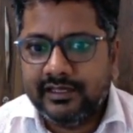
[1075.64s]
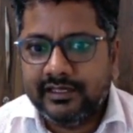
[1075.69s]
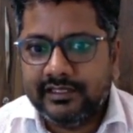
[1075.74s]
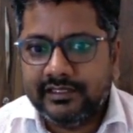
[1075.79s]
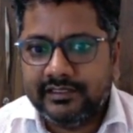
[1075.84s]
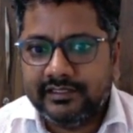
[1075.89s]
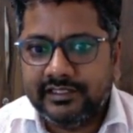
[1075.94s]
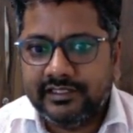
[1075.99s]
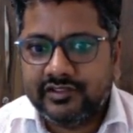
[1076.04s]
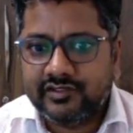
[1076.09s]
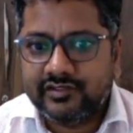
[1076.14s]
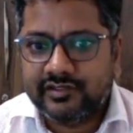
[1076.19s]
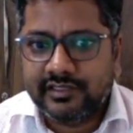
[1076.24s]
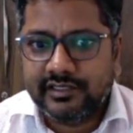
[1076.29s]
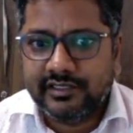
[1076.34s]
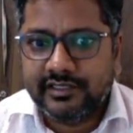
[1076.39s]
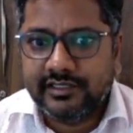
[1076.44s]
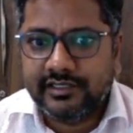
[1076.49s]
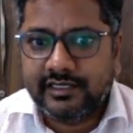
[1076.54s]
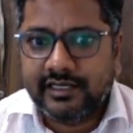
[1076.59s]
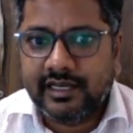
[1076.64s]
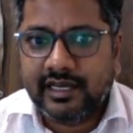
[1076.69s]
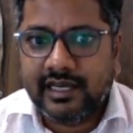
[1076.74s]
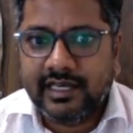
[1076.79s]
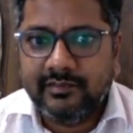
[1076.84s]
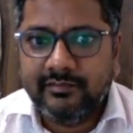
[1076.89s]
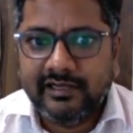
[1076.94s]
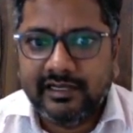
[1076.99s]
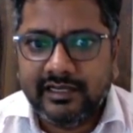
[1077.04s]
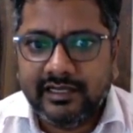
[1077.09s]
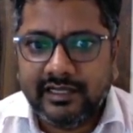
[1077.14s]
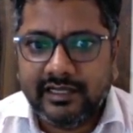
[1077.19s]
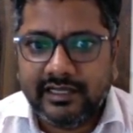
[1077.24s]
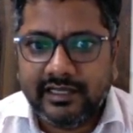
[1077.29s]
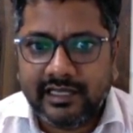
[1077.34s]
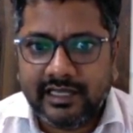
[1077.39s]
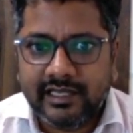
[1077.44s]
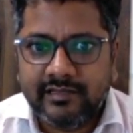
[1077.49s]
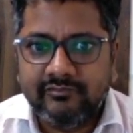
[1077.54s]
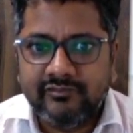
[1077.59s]
this
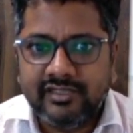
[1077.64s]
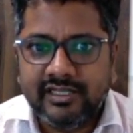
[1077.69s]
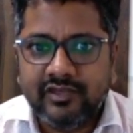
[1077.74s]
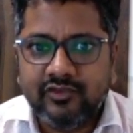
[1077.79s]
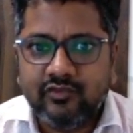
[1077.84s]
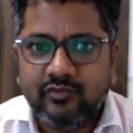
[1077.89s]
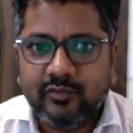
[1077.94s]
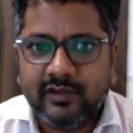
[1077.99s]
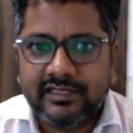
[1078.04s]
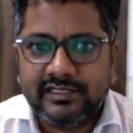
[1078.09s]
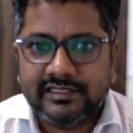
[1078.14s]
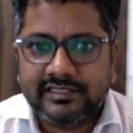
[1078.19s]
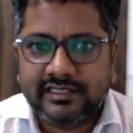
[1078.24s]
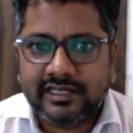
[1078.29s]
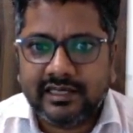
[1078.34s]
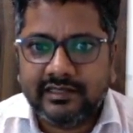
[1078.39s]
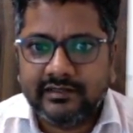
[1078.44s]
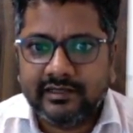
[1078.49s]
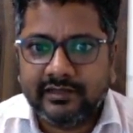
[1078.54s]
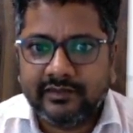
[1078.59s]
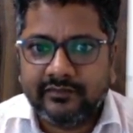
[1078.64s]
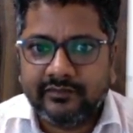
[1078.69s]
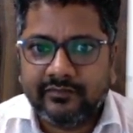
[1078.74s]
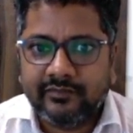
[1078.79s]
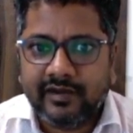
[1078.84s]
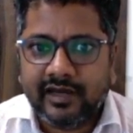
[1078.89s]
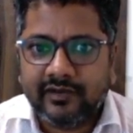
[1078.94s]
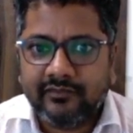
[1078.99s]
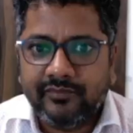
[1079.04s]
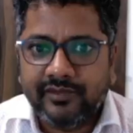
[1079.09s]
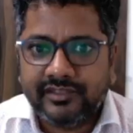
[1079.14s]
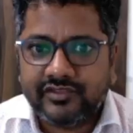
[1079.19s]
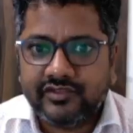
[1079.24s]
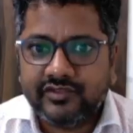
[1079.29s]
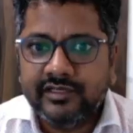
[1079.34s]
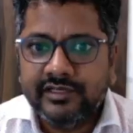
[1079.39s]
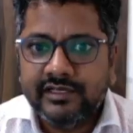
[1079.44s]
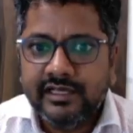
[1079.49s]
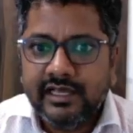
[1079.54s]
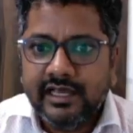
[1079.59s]
Mg2 plus for which
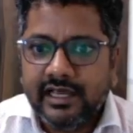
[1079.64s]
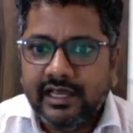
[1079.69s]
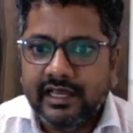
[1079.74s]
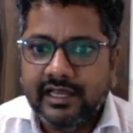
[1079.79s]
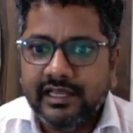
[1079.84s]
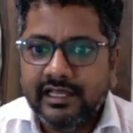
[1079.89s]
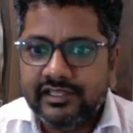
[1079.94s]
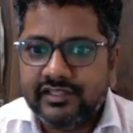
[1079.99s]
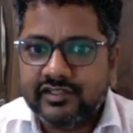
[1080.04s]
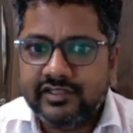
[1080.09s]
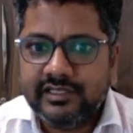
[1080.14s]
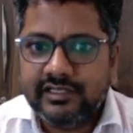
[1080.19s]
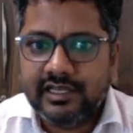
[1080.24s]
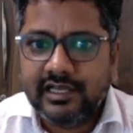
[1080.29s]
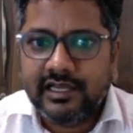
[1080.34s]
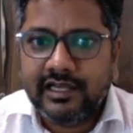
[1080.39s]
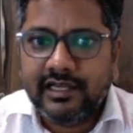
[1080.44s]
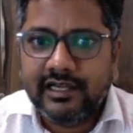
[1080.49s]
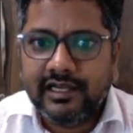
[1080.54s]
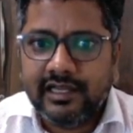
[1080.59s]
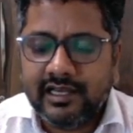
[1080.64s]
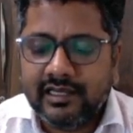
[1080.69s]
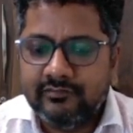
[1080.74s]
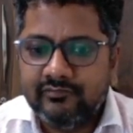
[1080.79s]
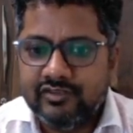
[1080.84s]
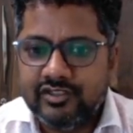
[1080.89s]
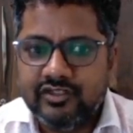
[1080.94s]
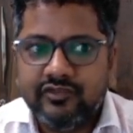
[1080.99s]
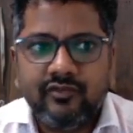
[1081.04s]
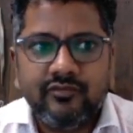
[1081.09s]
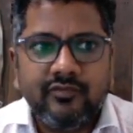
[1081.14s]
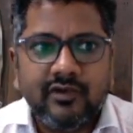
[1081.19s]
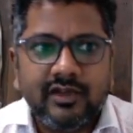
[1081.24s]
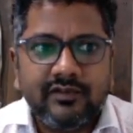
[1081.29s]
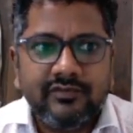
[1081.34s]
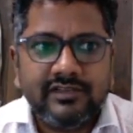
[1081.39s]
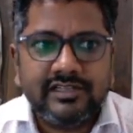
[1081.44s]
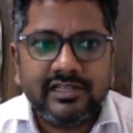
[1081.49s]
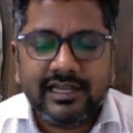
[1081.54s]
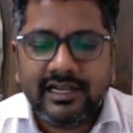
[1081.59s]
NaCl and MgO, for
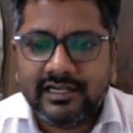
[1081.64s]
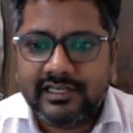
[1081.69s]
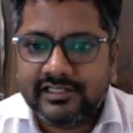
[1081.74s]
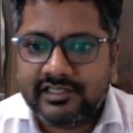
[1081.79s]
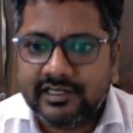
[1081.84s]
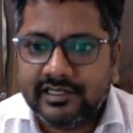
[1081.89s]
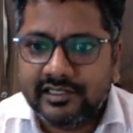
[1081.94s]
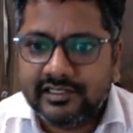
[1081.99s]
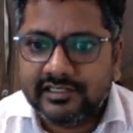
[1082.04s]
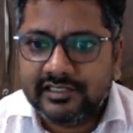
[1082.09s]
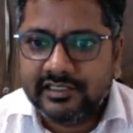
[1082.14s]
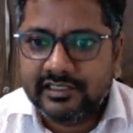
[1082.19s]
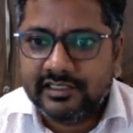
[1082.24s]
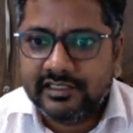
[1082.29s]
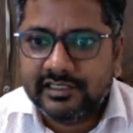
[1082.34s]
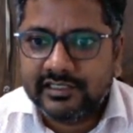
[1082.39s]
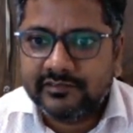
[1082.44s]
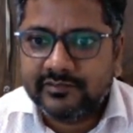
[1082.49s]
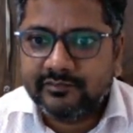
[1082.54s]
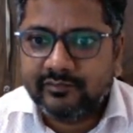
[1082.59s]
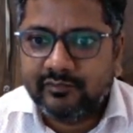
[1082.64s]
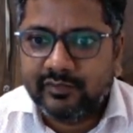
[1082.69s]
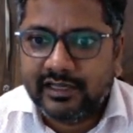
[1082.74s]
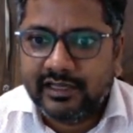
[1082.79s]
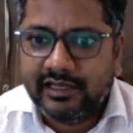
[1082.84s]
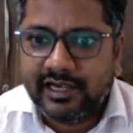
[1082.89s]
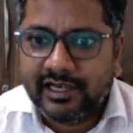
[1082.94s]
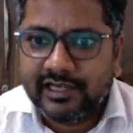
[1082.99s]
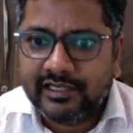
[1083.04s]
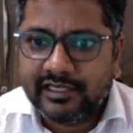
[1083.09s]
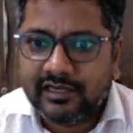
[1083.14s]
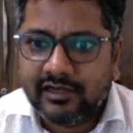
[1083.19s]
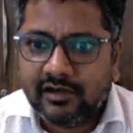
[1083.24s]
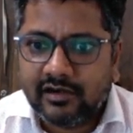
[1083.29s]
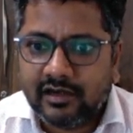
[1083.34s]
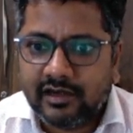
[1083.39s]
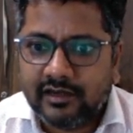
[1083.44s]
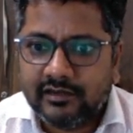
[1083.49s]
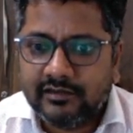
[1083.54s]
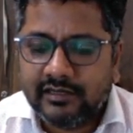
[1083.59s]
which lattice energy is greater
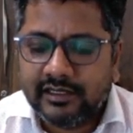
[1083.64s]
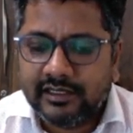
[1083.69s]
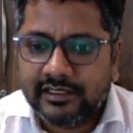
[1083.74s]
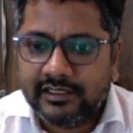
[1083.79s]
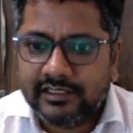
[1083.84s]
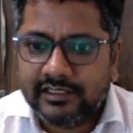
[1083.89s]
or